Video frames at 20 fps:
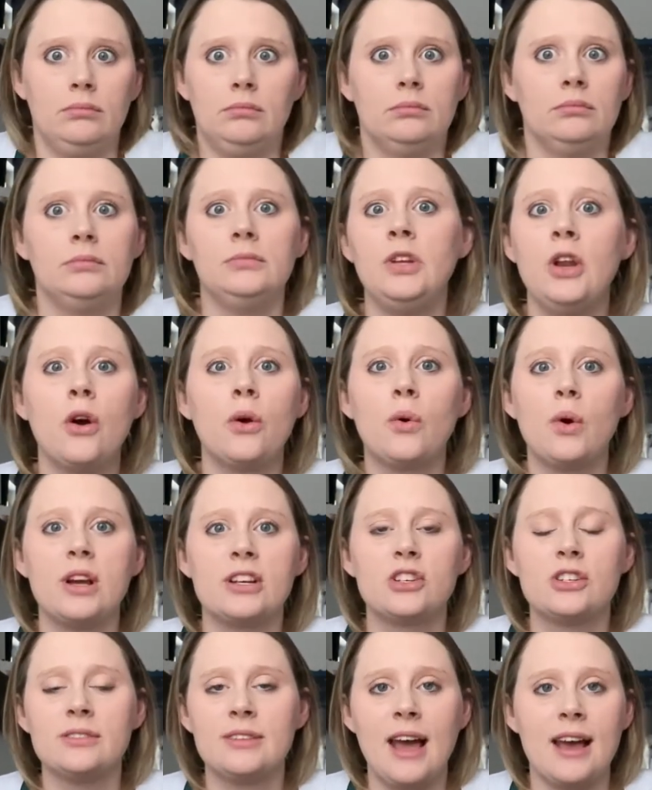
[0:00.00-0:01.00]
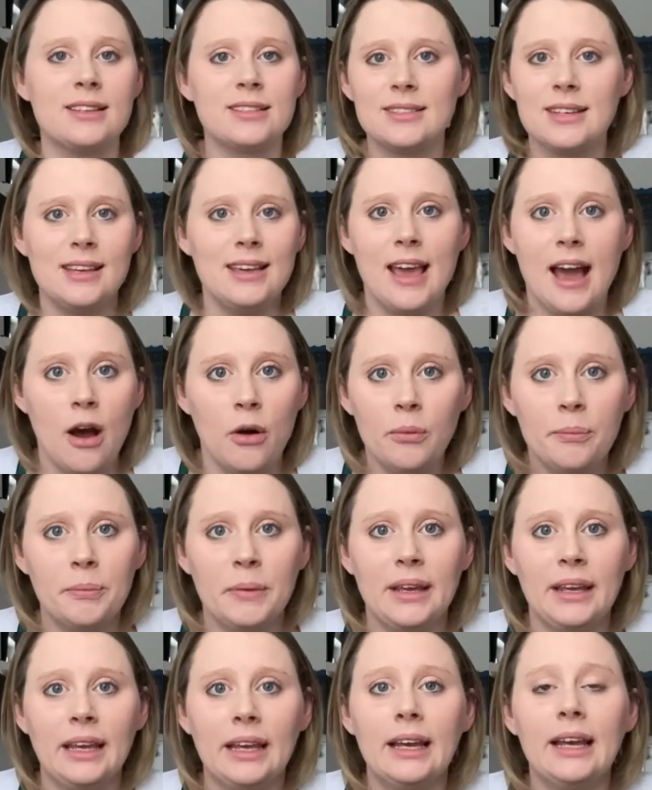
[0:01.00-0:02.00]
no questions asked, he helped
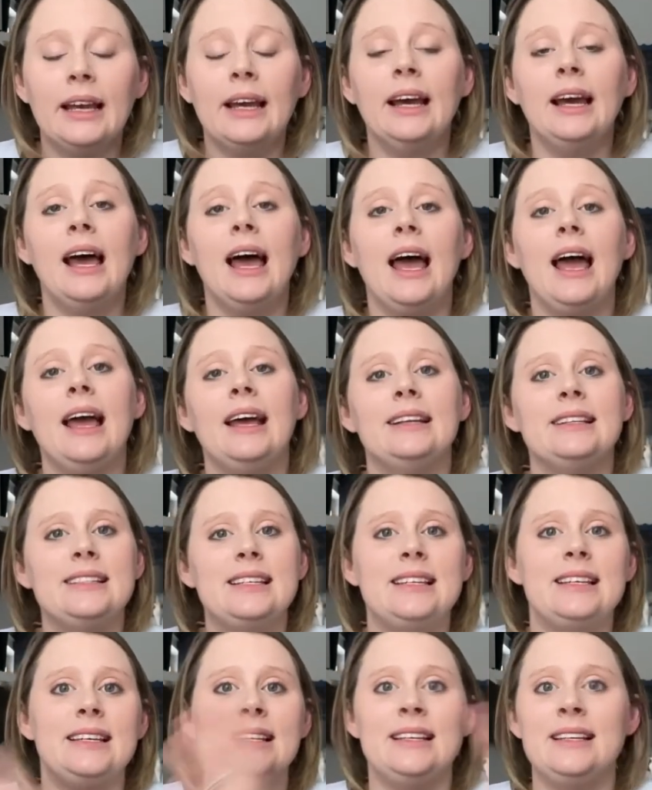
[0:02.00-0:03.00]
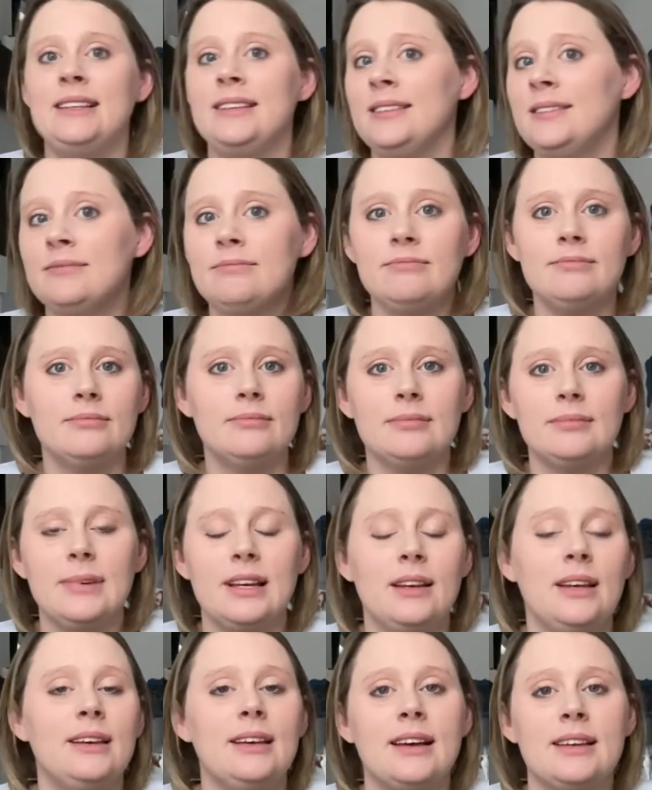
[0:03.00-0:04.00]
me and he
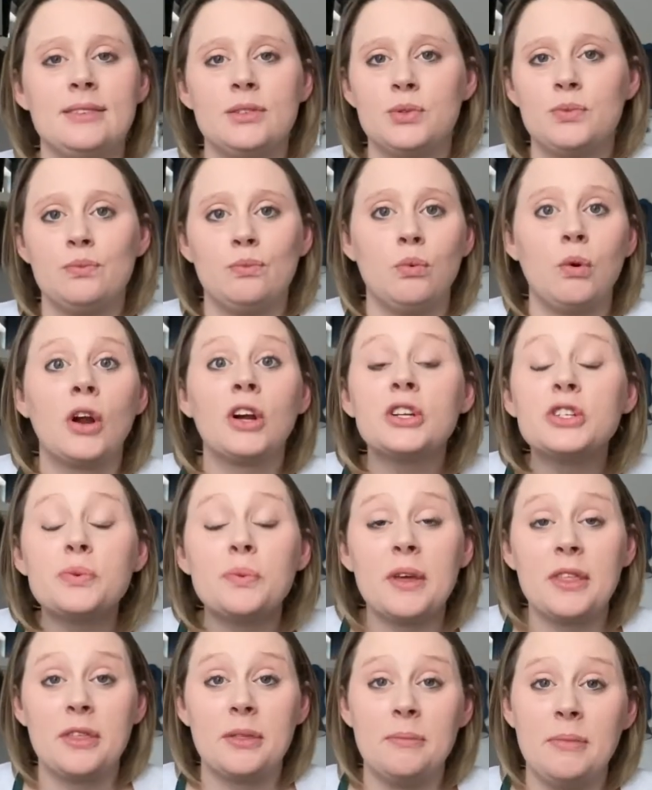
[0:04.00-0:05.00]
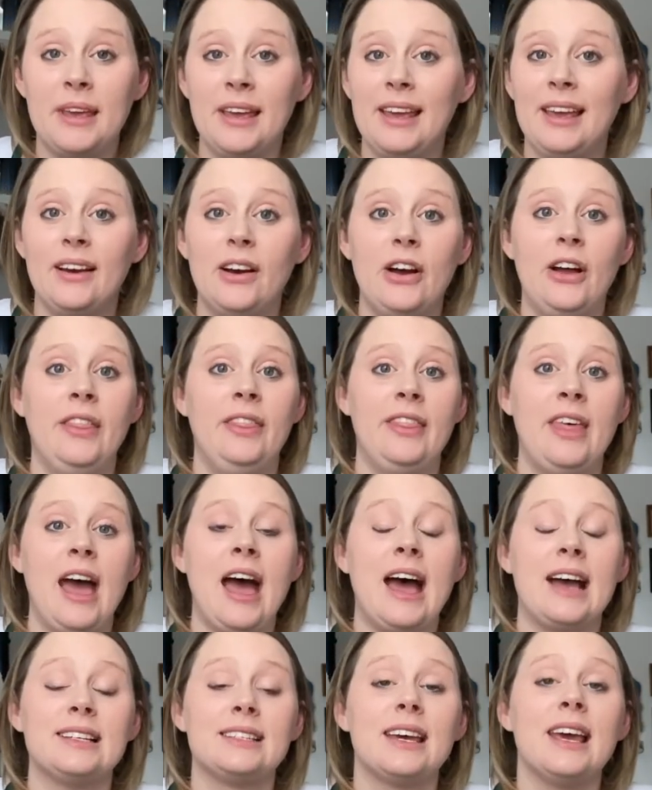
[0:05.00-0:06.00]
has worked with me on
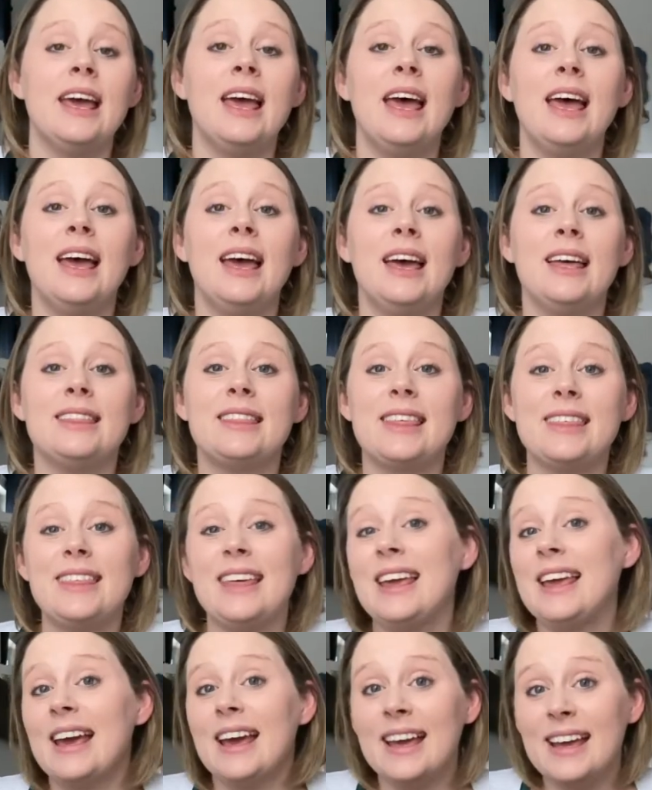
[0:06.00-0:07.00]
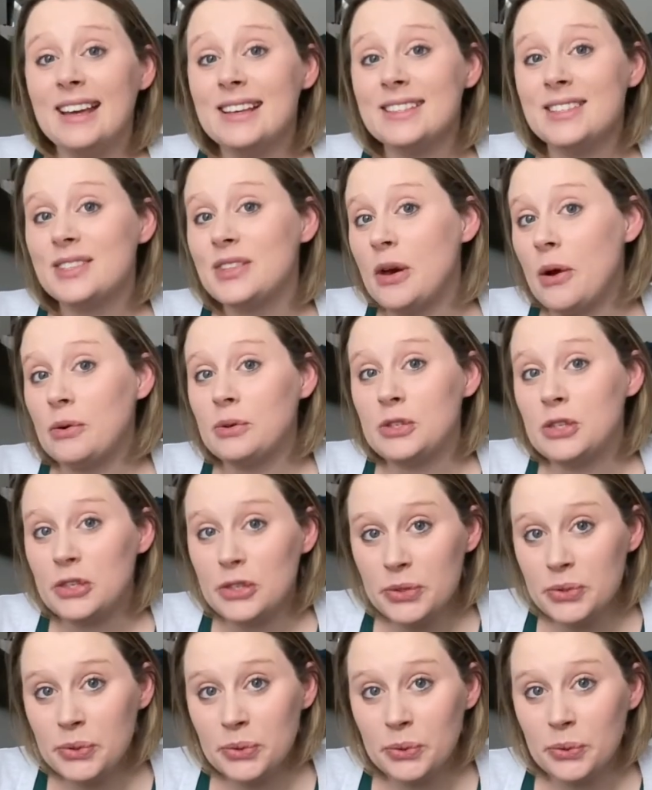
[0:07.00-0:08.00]
that. The thing is though,
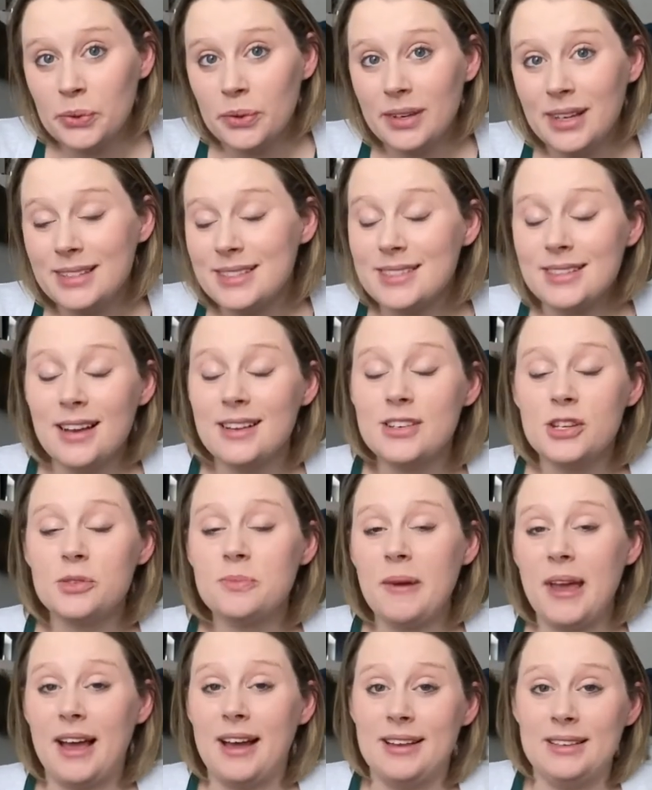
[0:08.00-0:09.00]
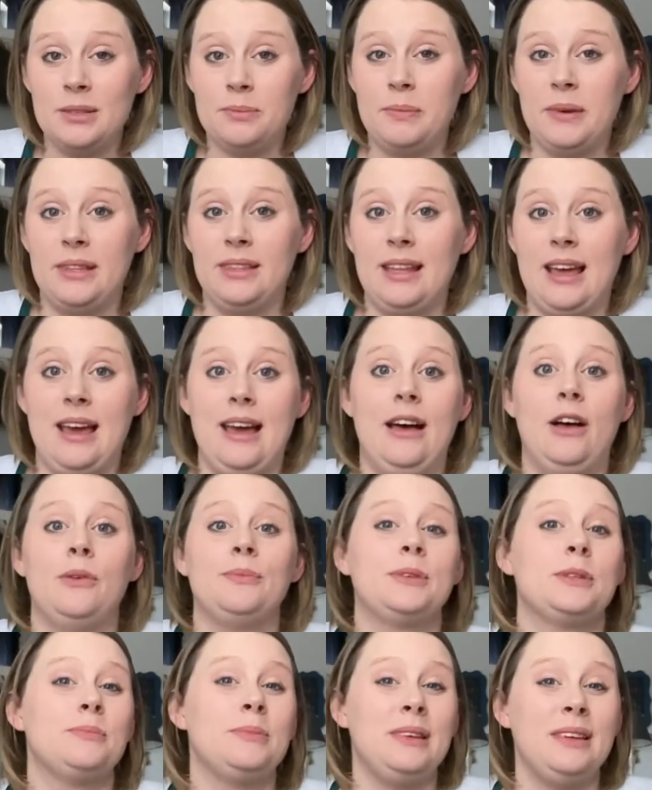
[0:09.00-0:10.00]
too, it's not just my husband that
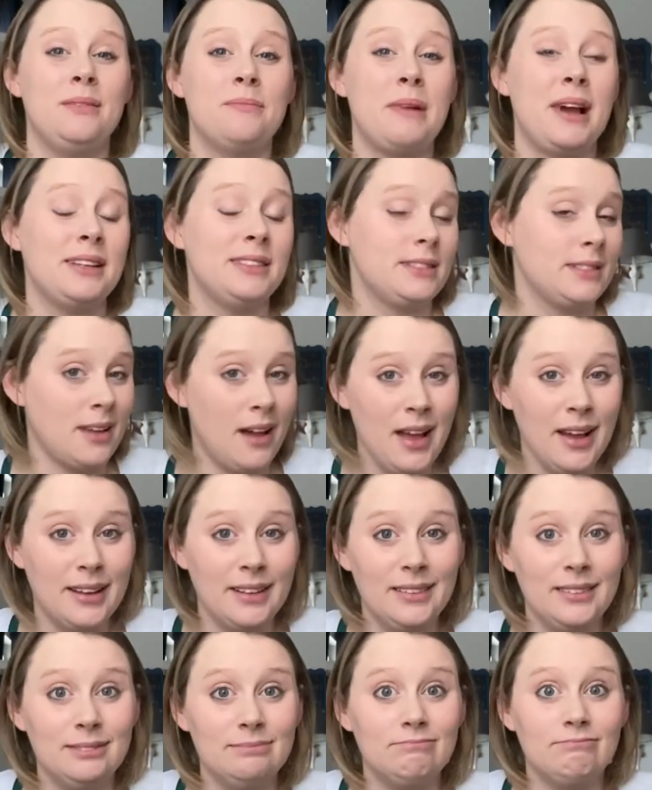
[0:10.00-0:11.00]
helps me. My son